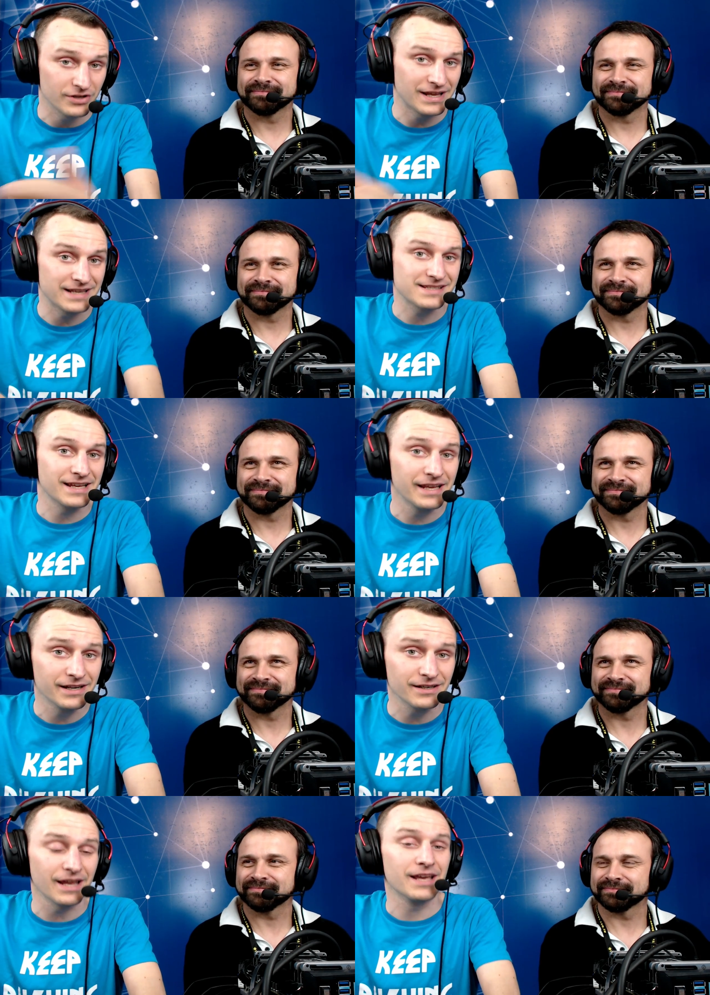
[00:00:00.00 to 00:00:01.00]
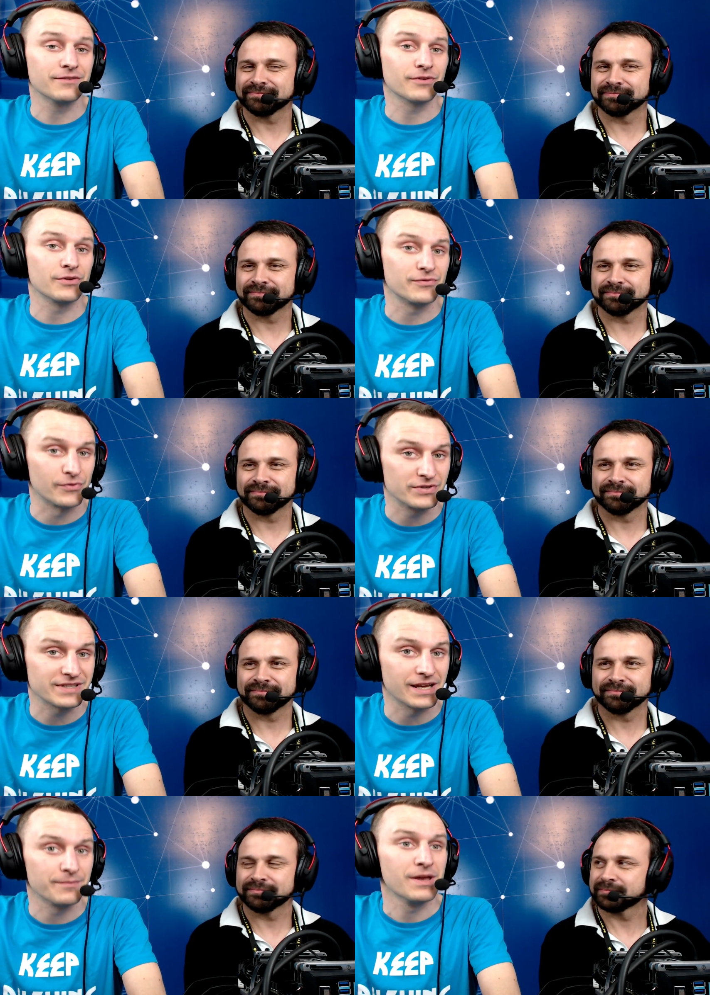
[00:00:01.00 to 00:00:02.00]
Speaker 1: organized here and for the
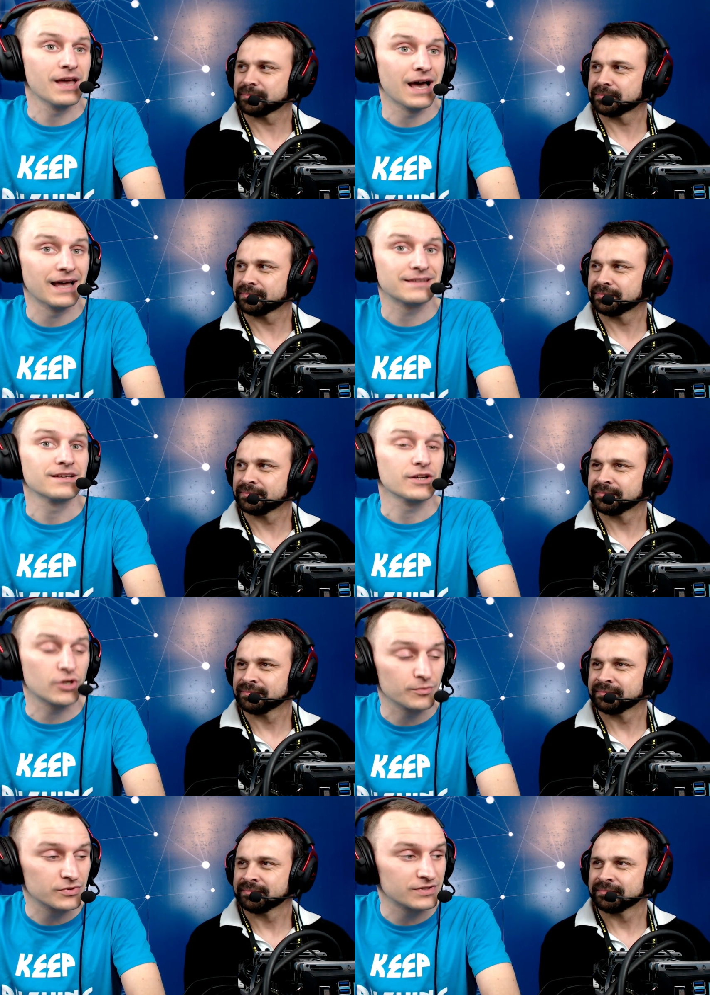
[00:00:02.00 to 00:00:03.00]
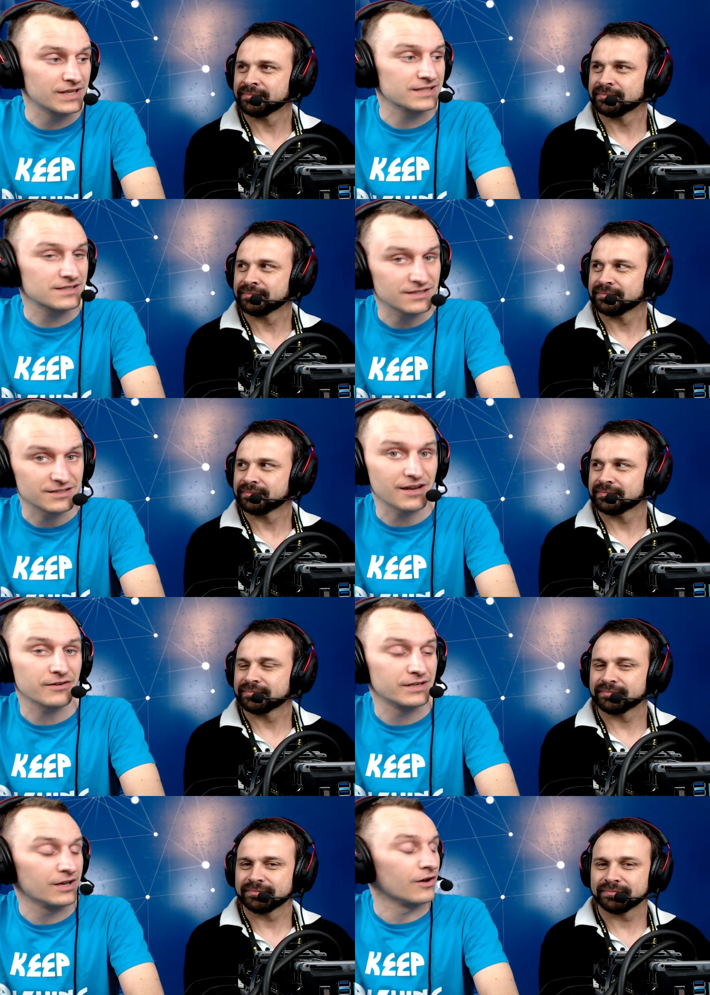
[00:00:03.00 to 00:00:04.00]
first time at Computex
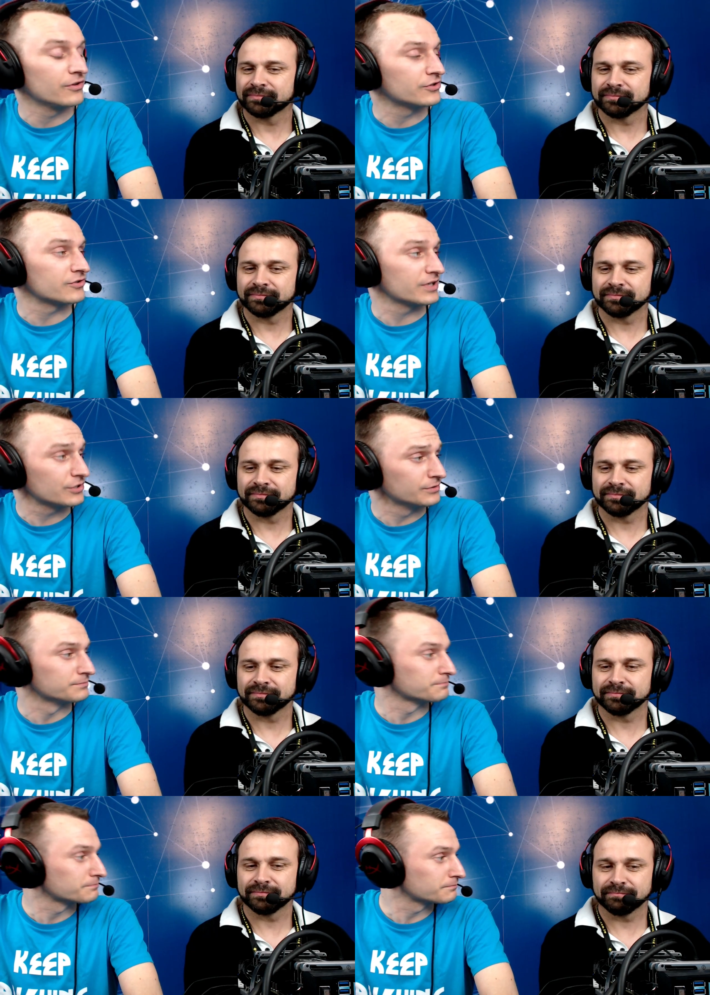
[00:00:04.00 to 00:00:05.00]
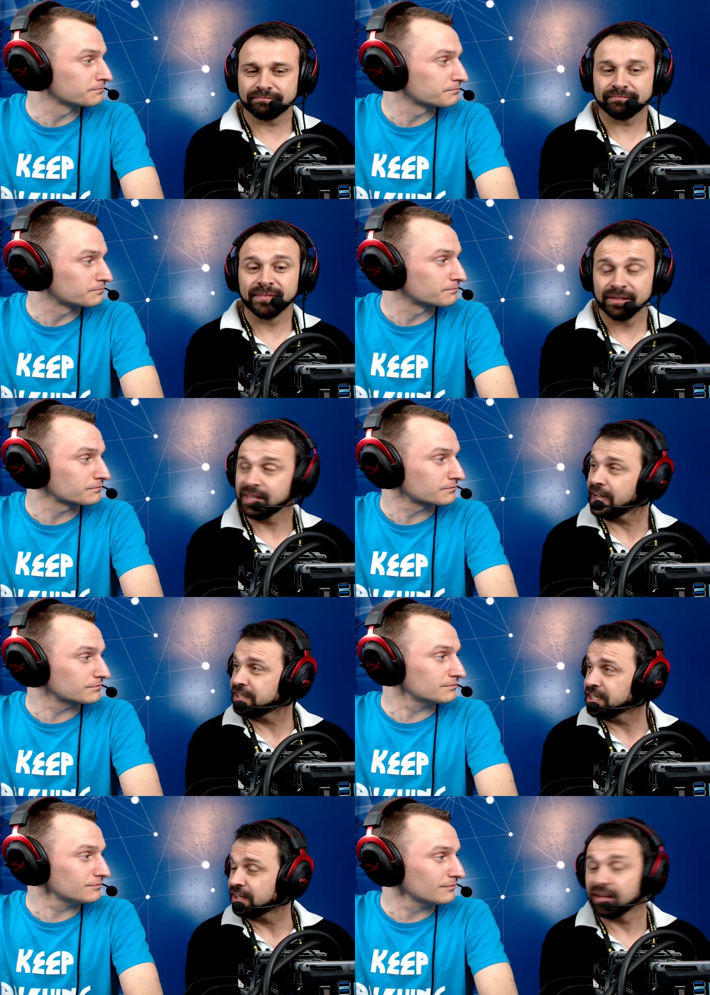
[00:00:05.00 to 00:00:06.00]
directly on the trade show.
Speaker 2: Yeah,
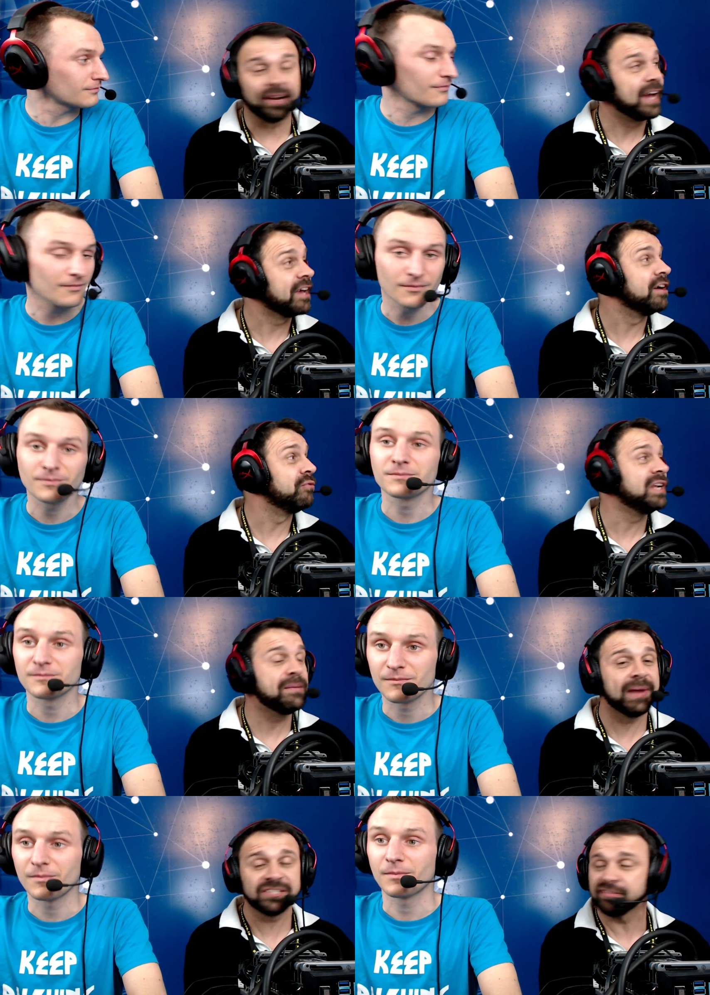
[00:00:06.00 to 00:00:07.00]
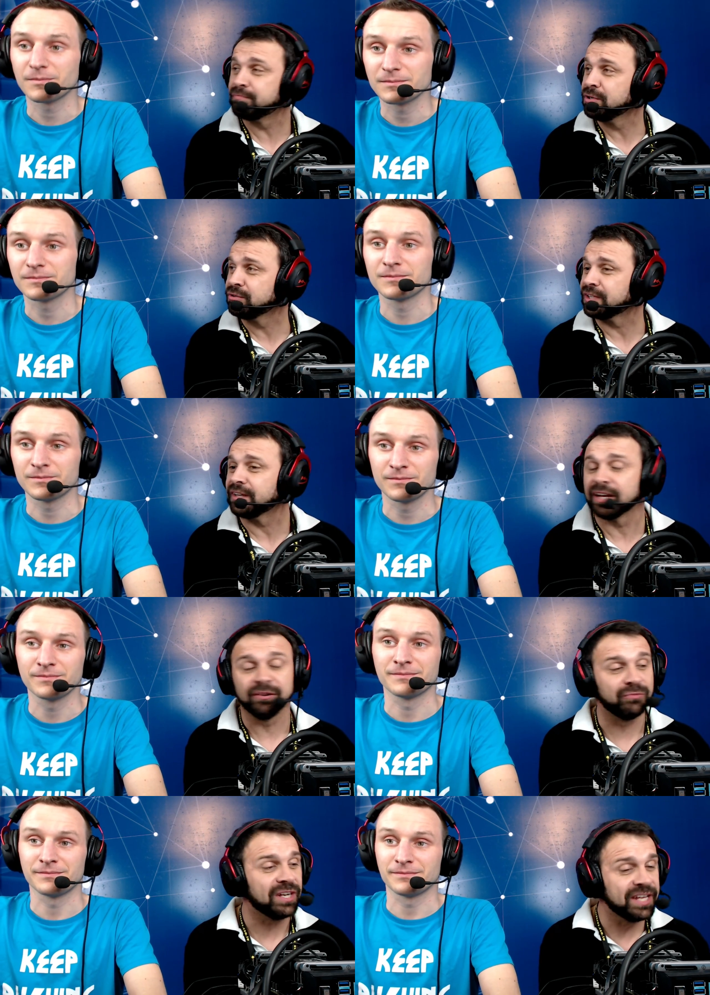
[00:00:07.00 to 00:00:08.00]
indeed, uh, like a really massive booth, and
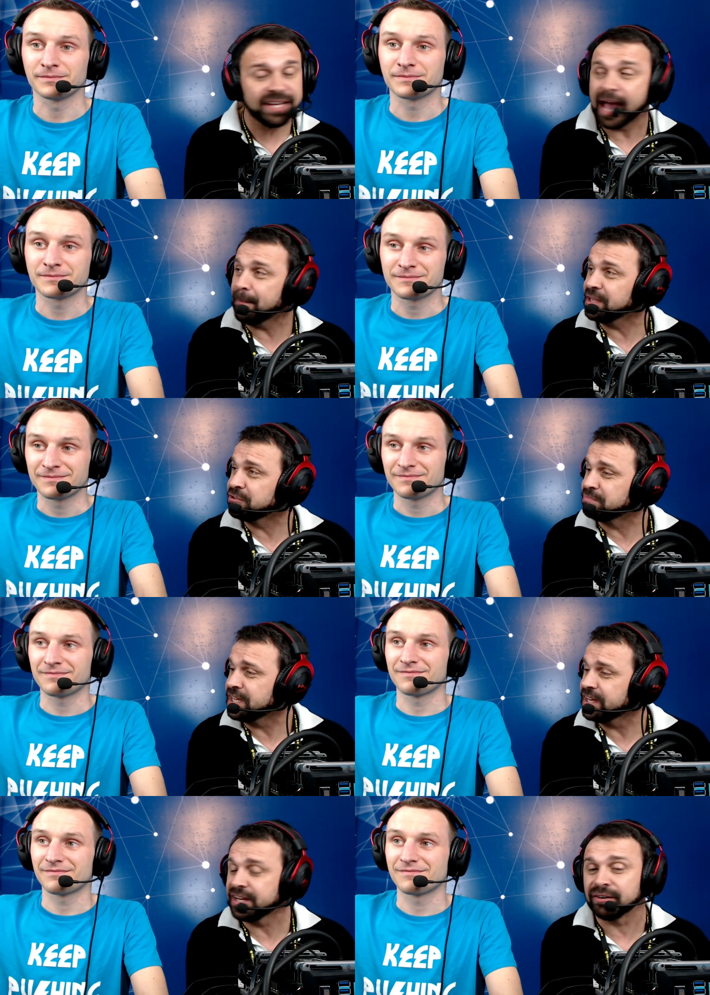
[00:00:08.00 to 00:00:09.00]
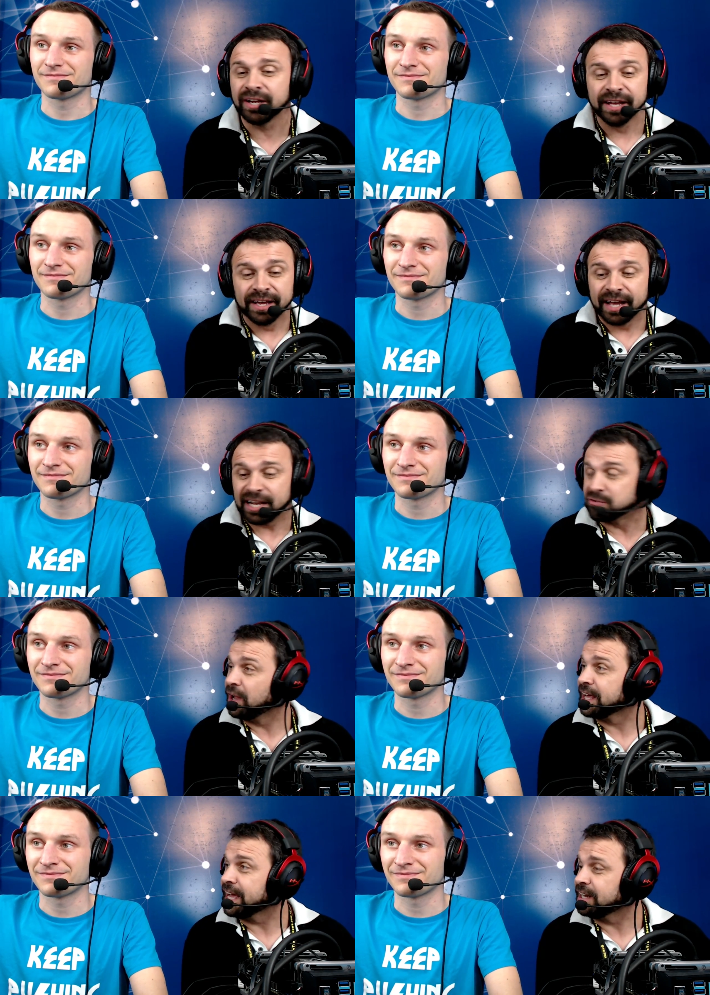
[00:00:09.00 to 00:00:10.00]
uh, really happy to be here
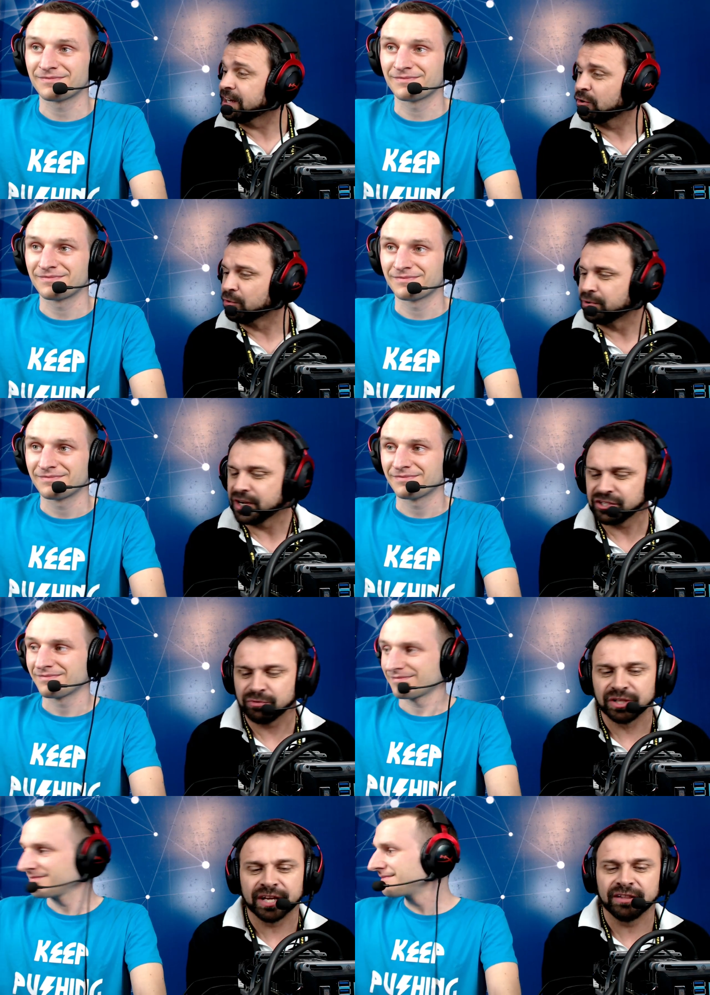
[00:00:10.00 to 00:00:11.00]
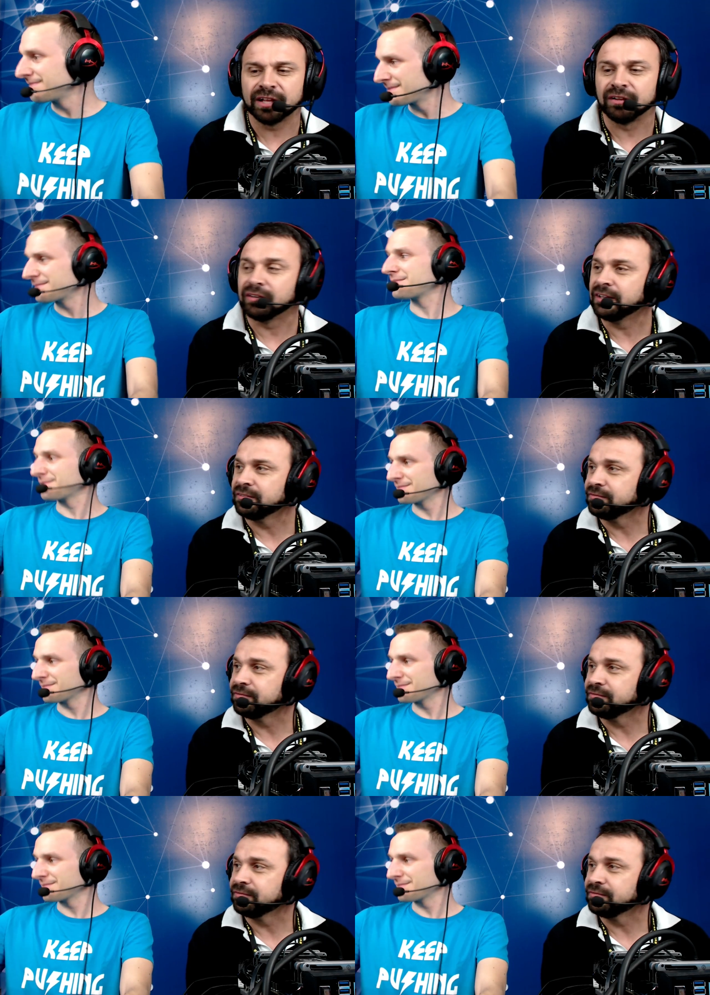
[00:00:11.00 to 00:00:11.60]
as well again in cooperation with Intel.